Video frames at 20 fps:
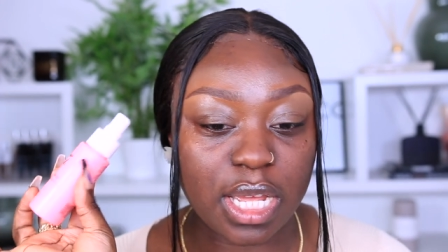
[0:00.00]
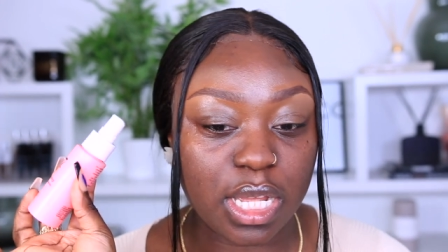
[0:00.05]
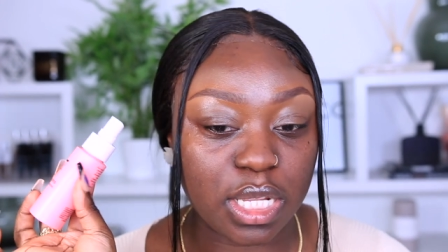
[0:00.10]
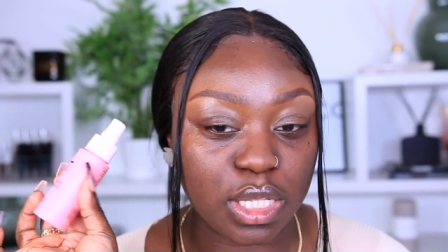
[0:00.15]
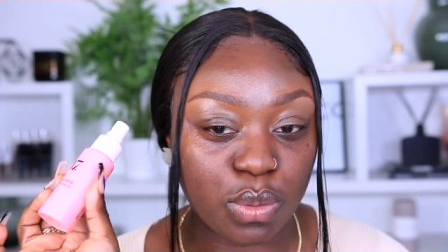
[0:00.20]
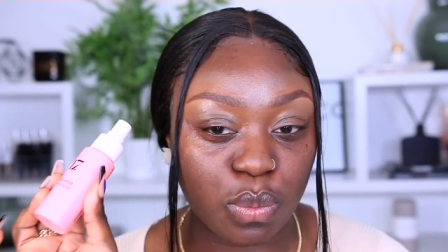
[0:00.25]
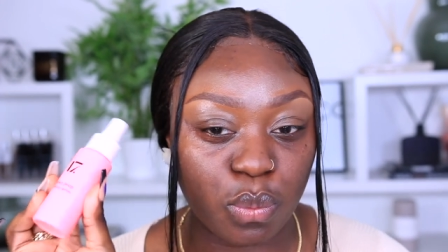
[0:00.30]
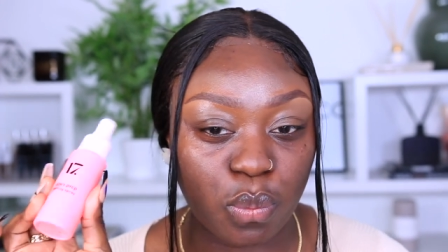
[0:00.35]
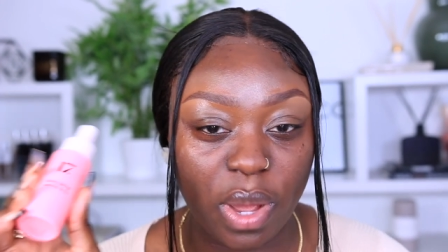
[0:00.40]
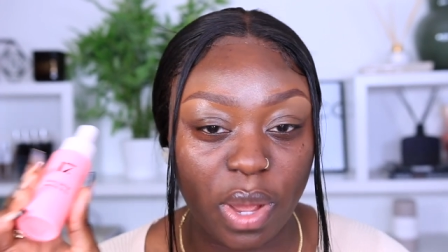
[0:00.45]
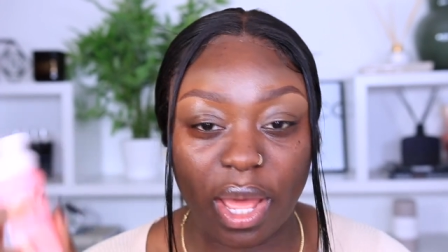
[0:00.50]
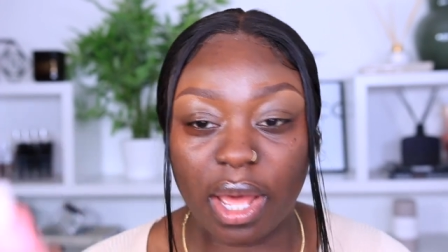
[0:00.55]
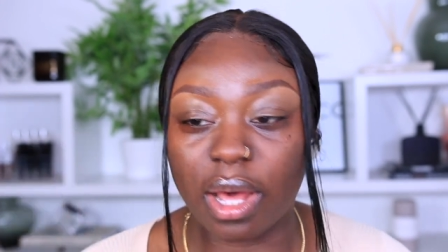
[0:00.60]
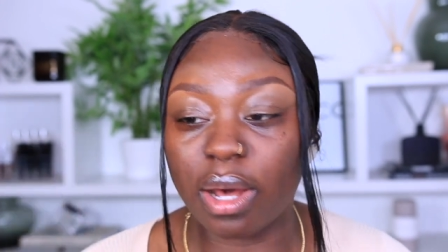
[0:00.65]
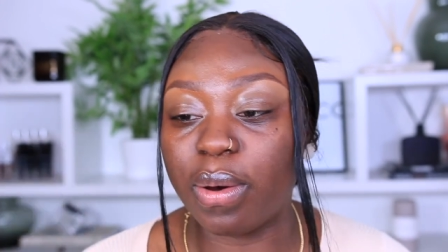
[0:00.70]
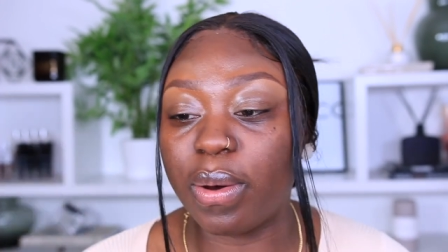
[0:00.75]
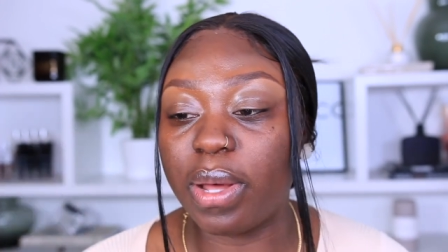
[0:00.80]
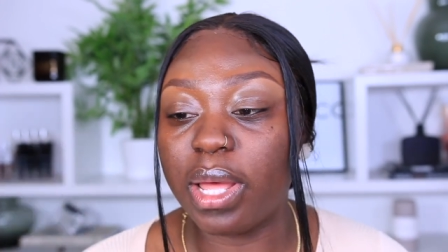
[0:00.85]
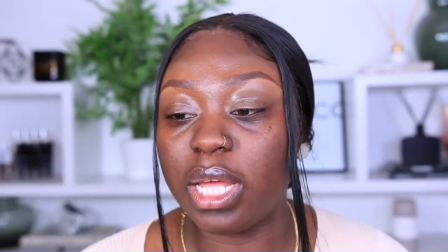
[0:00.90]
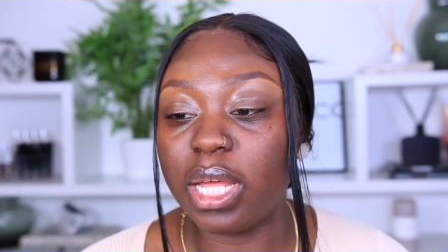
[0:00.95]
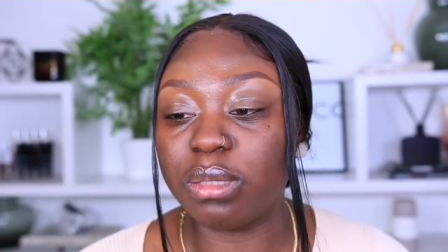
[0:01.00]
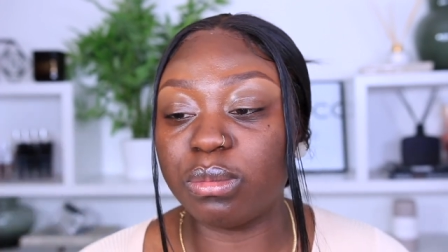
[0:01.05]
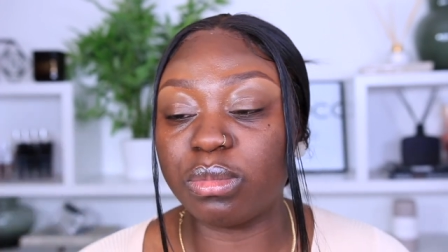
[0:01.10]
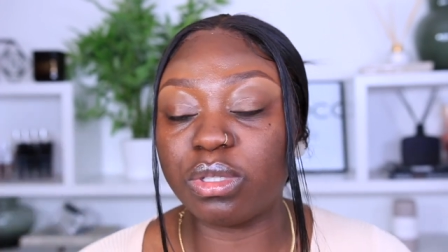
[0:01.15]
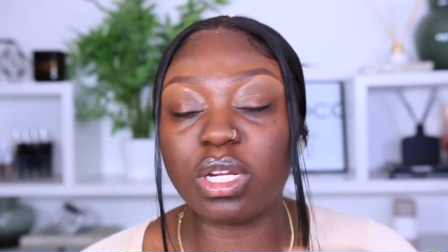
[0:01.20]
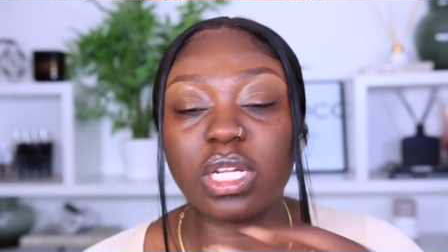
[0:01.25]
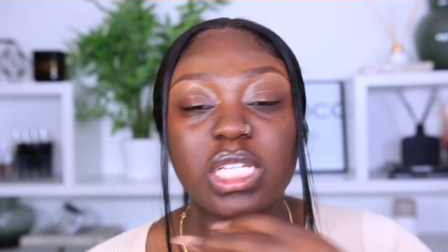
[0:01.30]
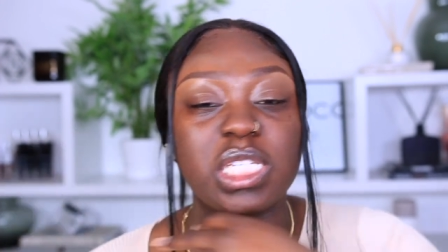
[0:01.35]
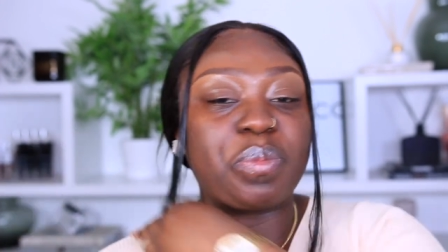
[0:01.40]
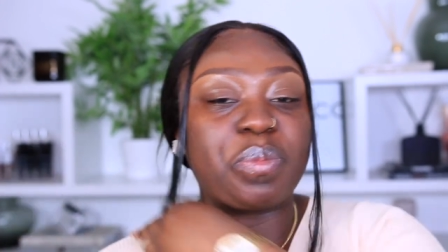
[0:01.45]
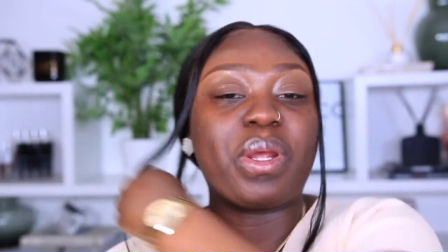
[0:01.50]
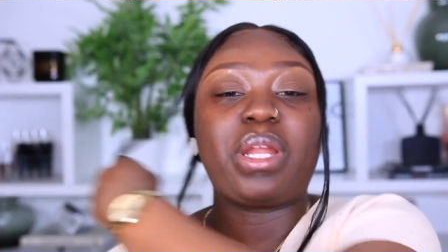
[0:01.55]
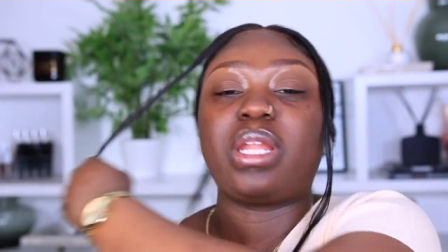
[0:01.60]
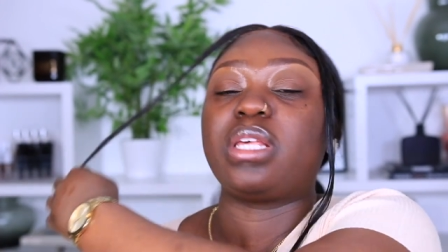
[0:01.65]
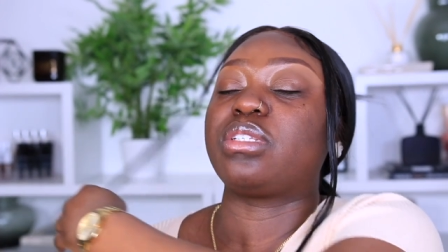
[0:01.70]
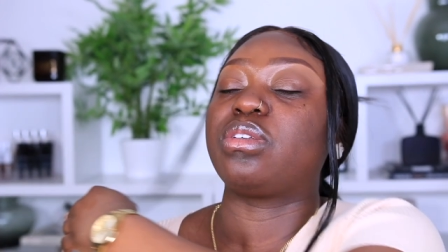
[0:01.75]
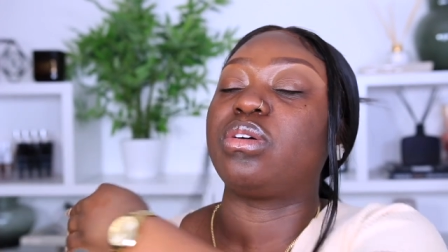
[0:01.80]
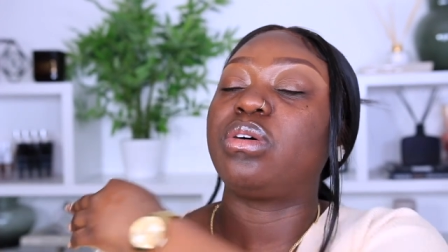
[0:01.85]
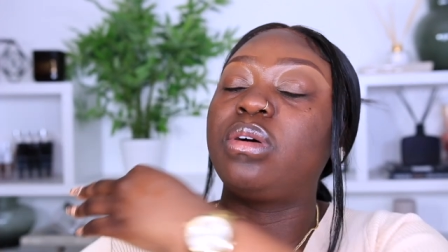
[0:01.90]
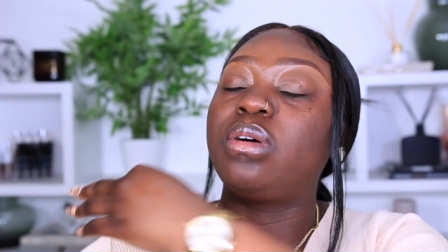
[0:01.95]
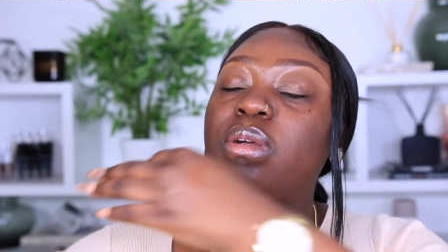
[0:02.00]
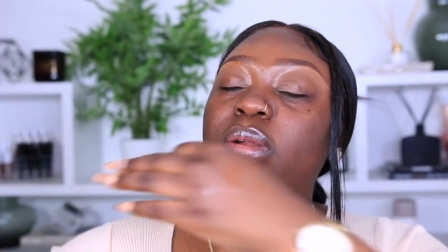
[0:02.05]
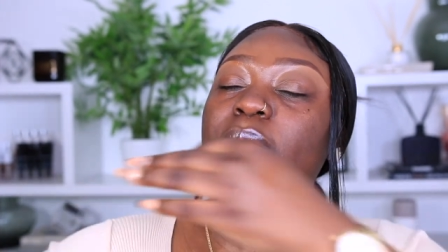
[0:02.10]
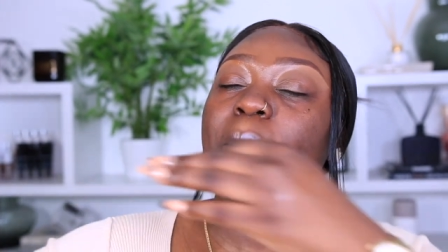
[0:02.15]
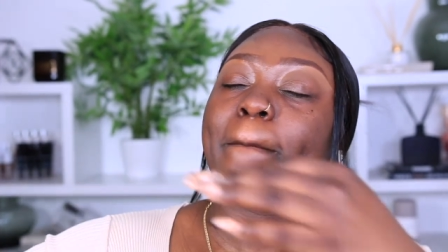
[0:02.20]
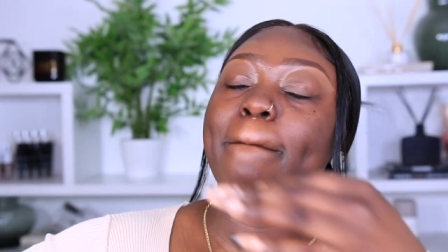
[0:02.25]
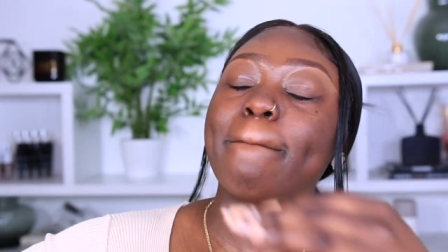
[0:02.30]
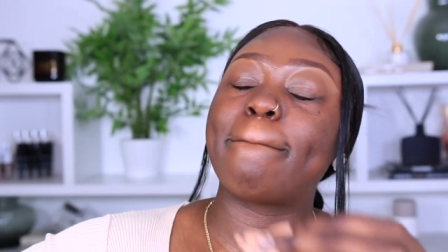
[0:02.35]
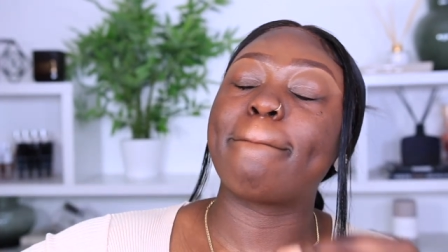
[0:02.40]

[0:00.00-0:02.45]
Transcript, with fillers: as well. I'm gonna spray this on.